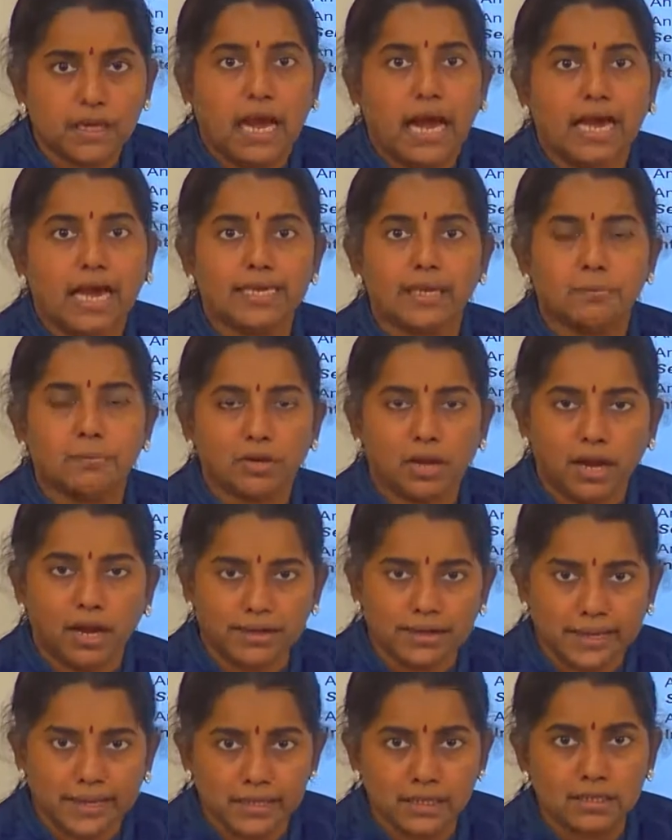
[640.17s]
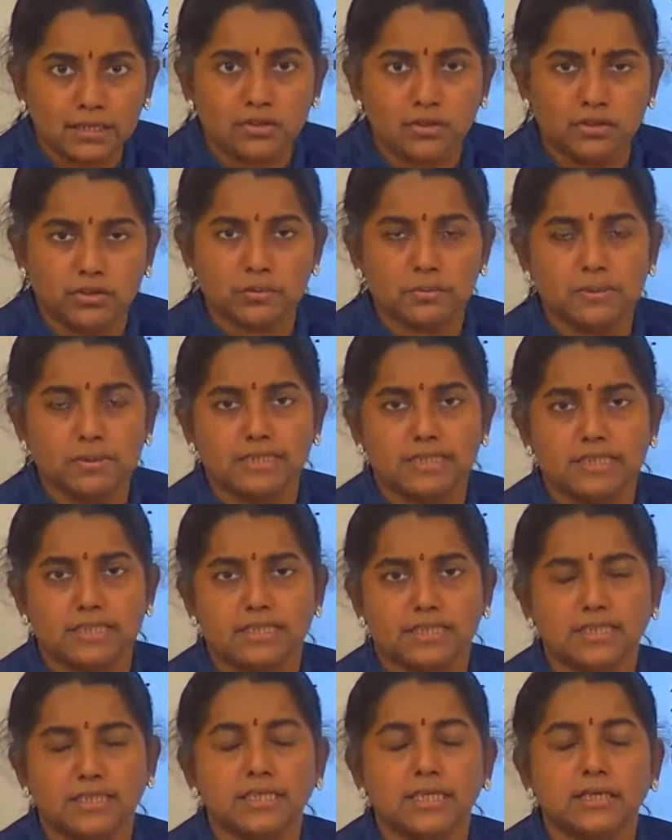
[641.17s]
I am not getting those
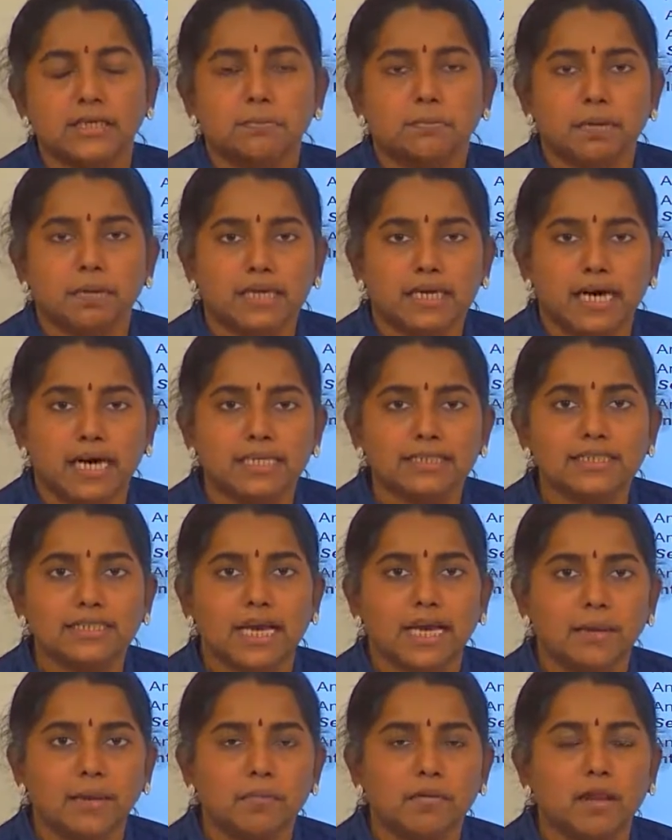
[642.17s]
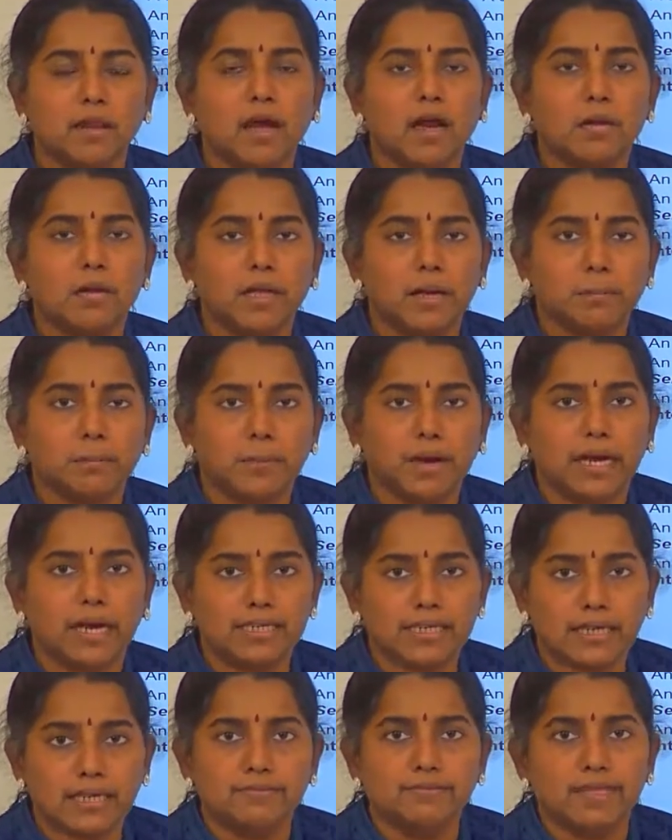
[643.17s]
messages because I am not a
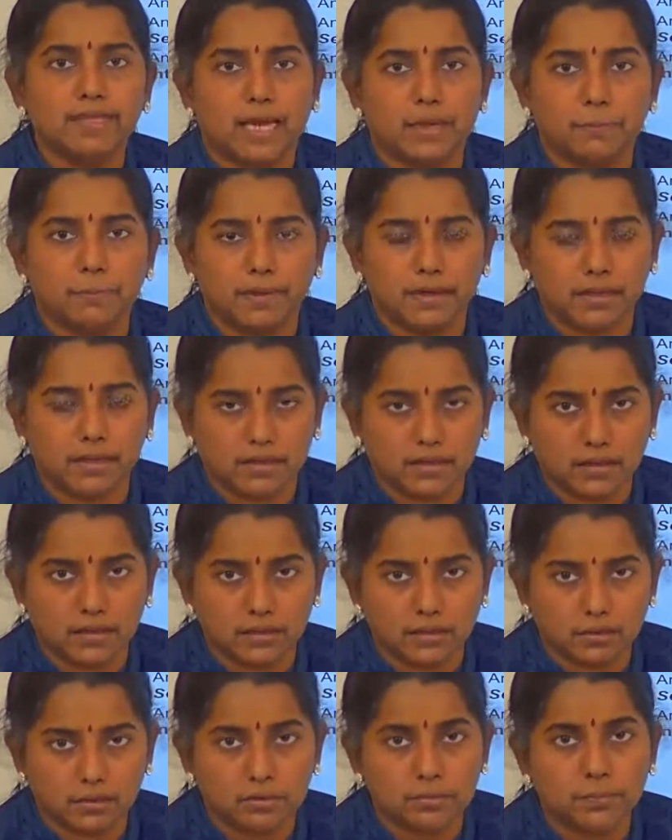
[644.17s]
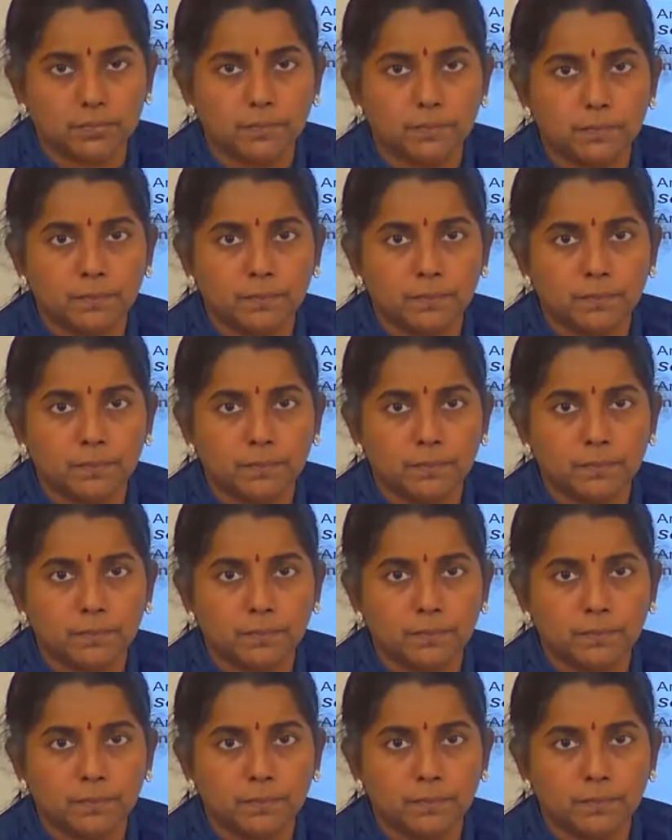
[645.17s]
part of that particular group.